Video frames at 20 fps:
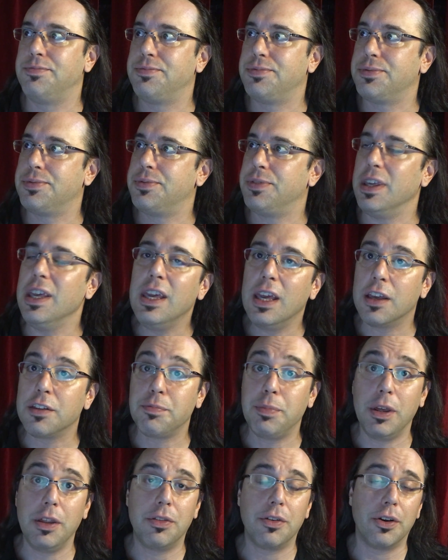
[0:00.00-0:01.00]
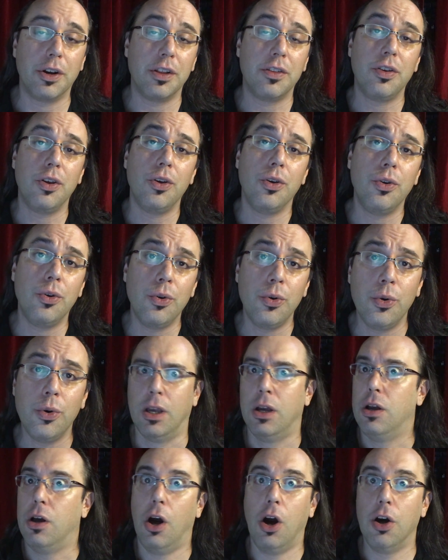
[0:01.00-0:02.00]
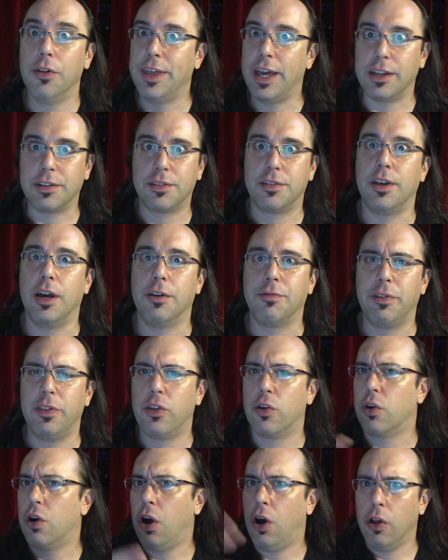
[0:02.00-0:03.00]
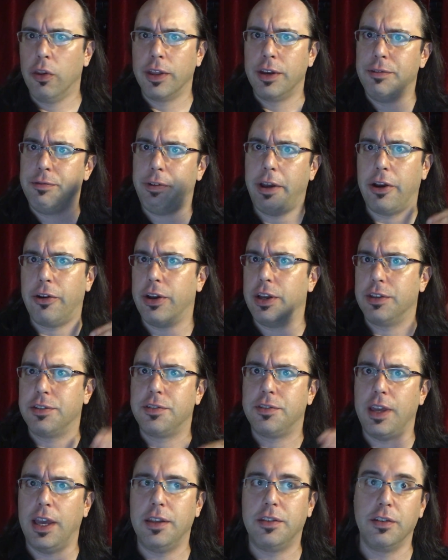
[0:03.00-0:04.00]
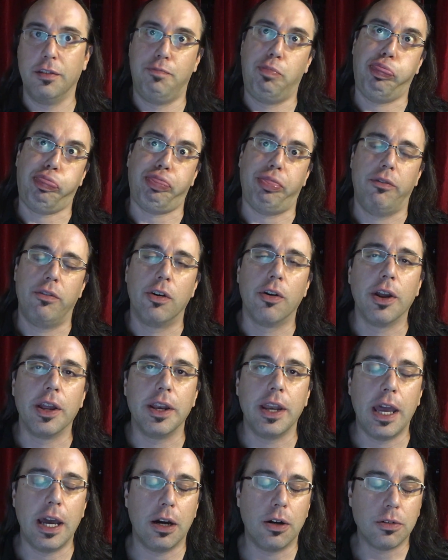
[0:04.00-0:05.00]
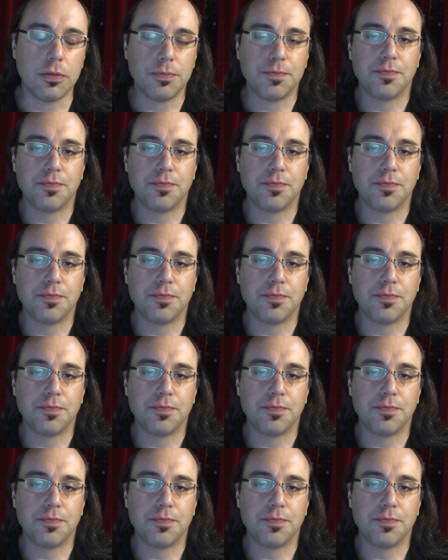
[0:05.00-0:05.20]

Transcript: ESP32, all that stuff, and they're all in various states of right now.